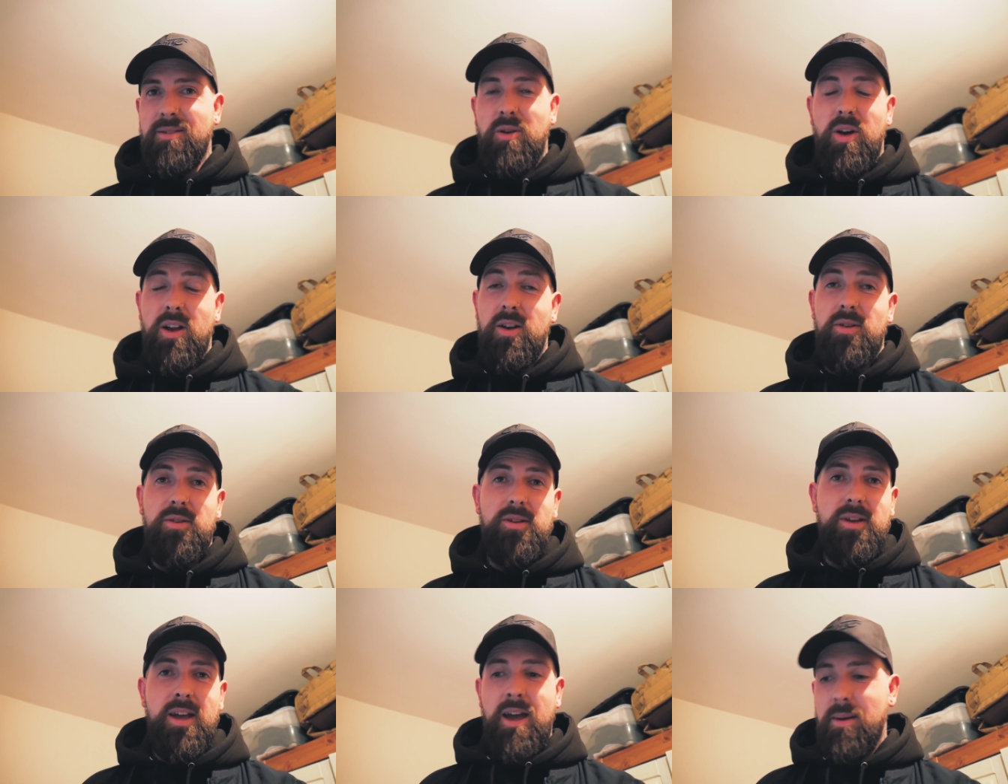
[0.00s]
I
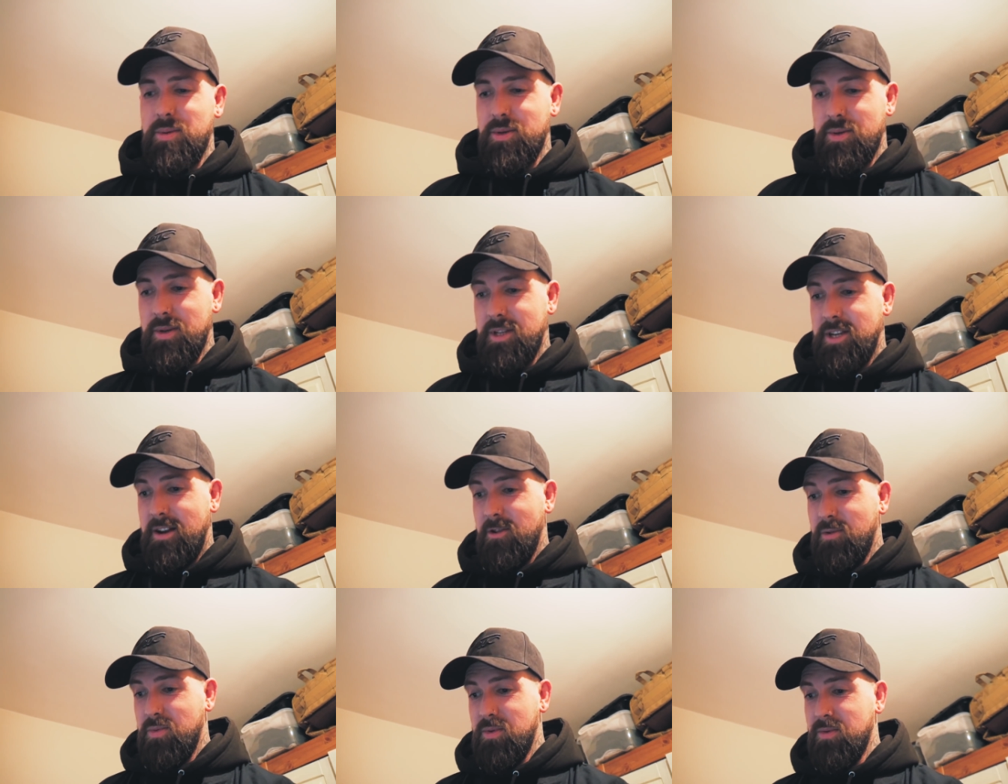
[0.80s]
look absolutely
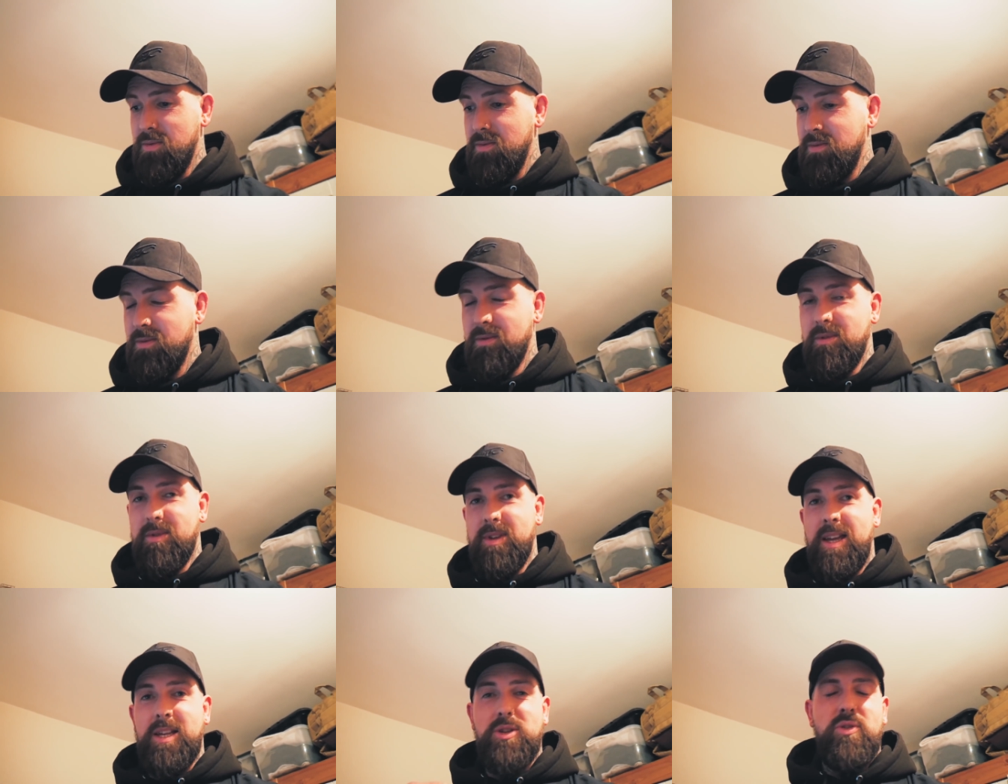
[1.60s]
terrible.
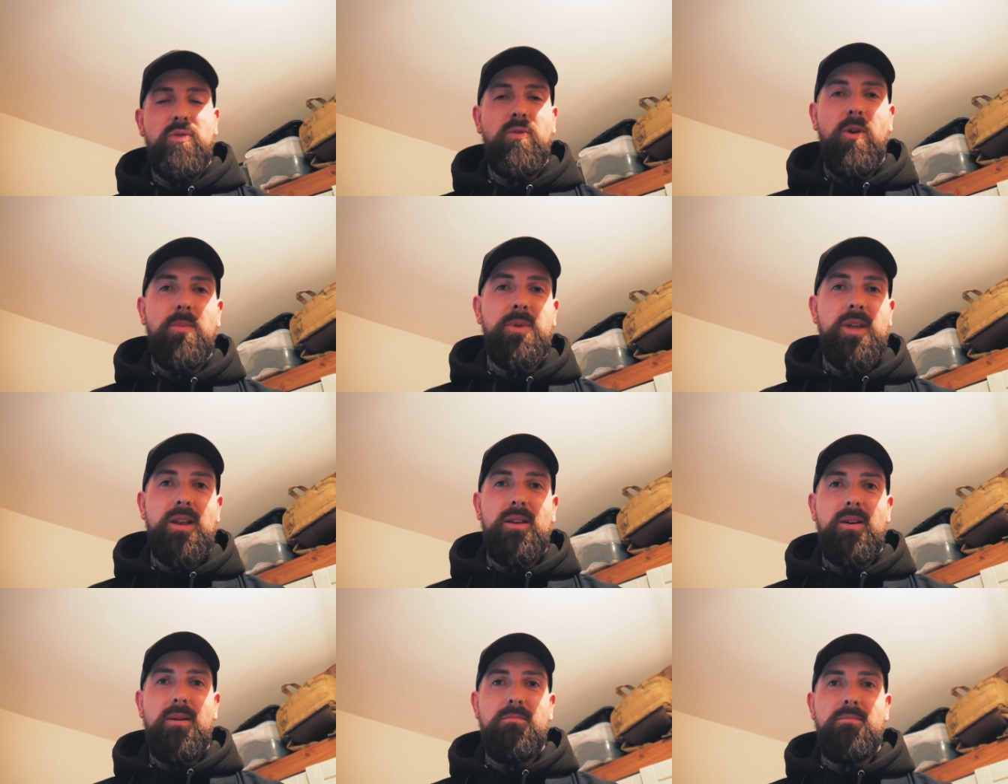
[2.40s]
It's cropped in like